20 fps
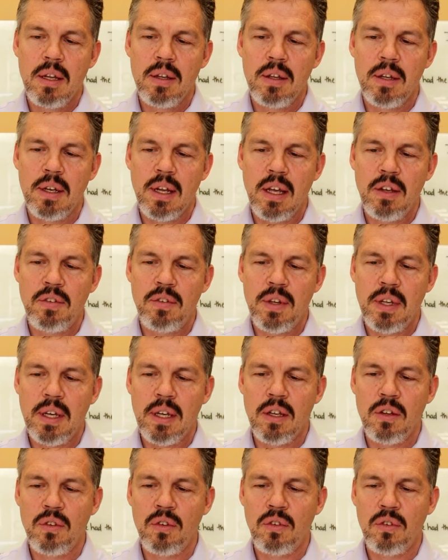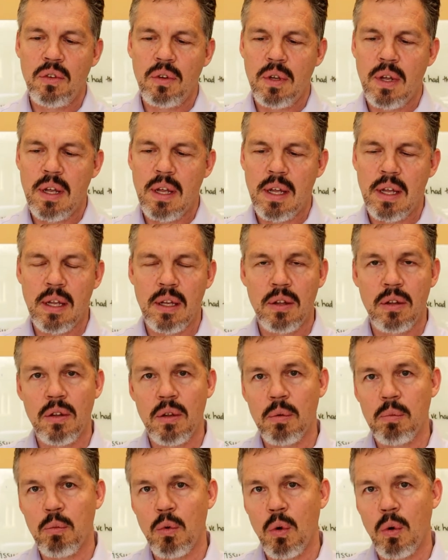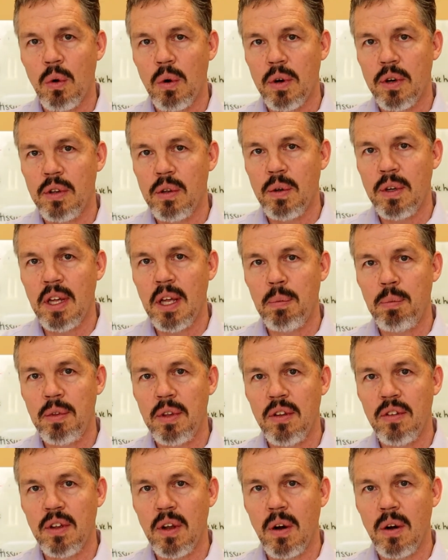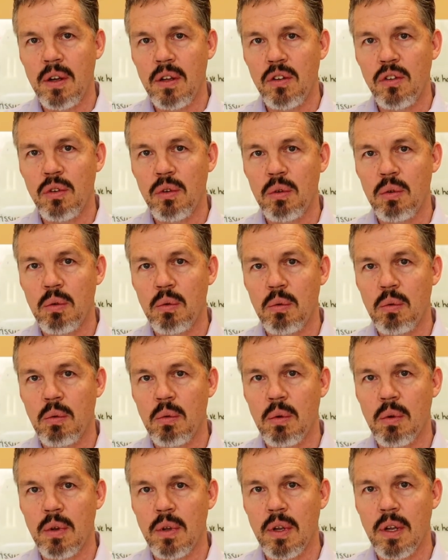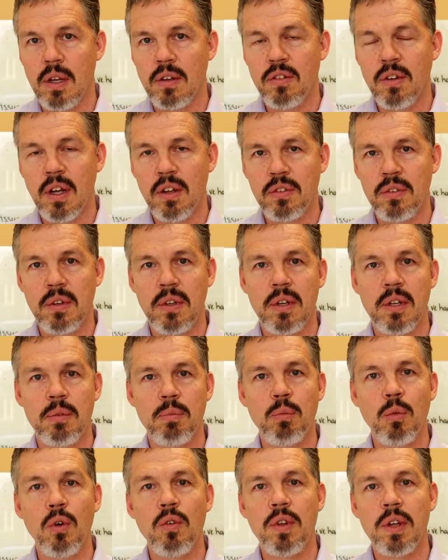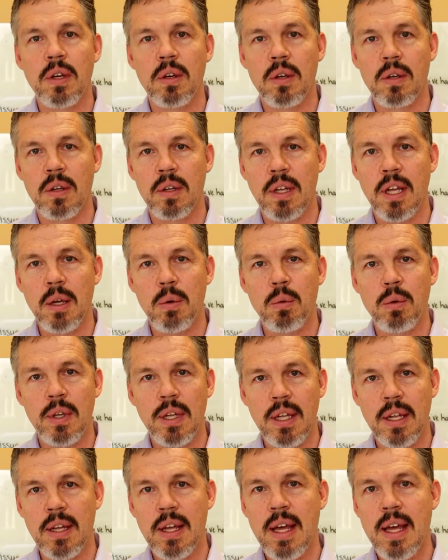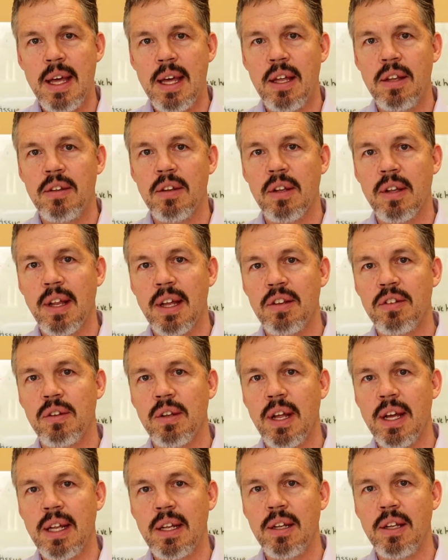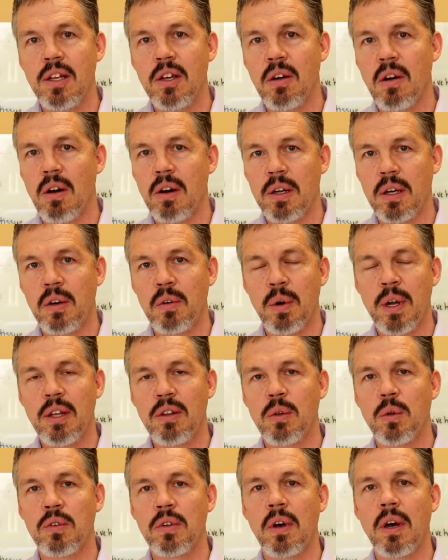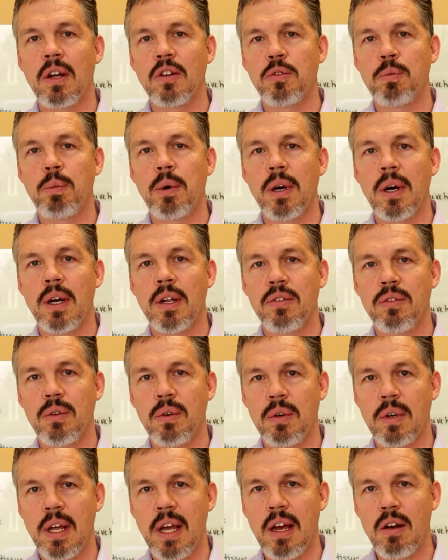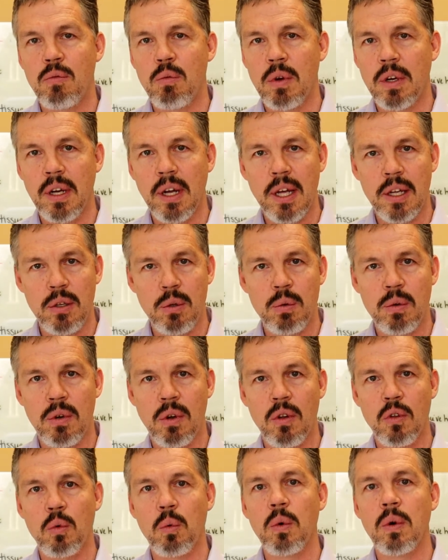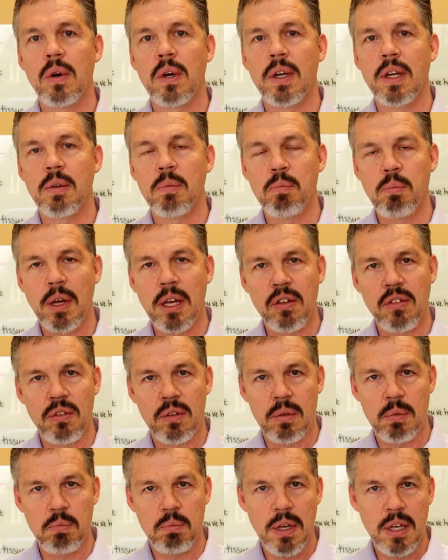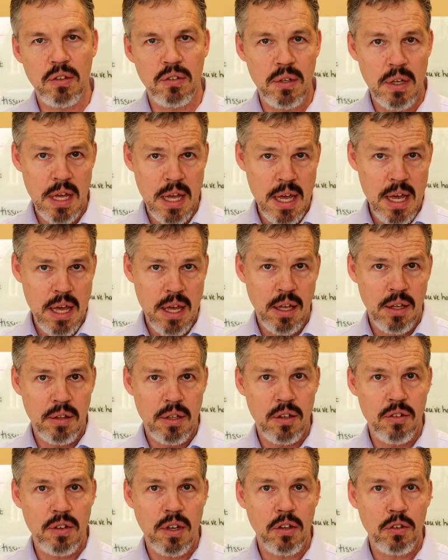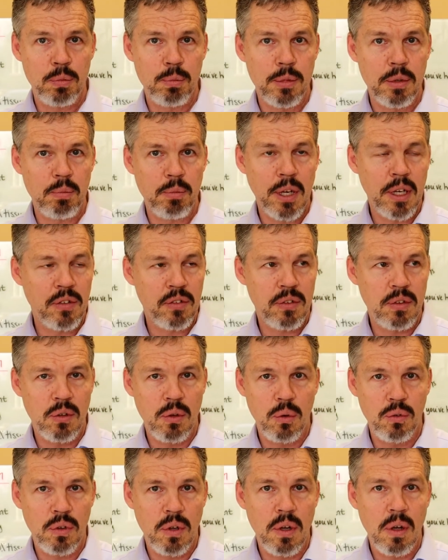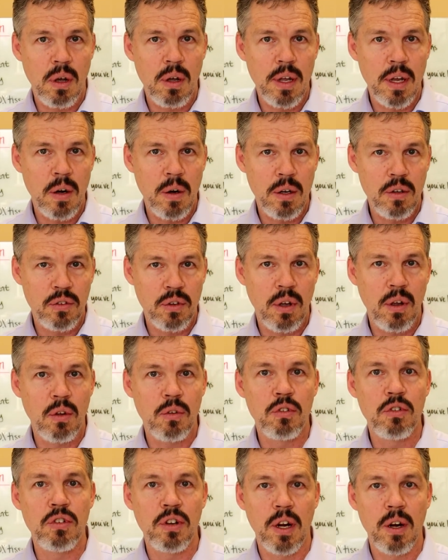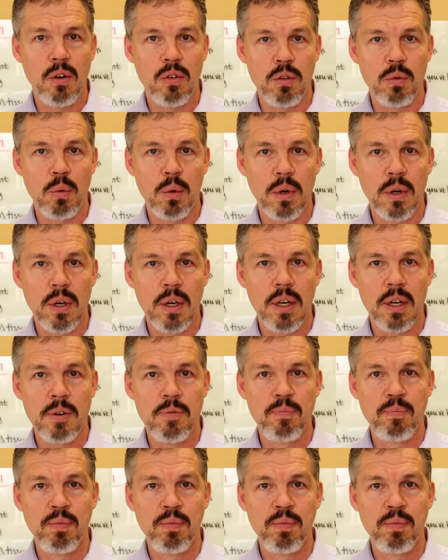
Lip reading: The nice thing is the more you keep these areas adjusted and moving equally, the less likely you are to create those hot spots or to have one guy doing all the work. The adjustment makes those areas all share the work.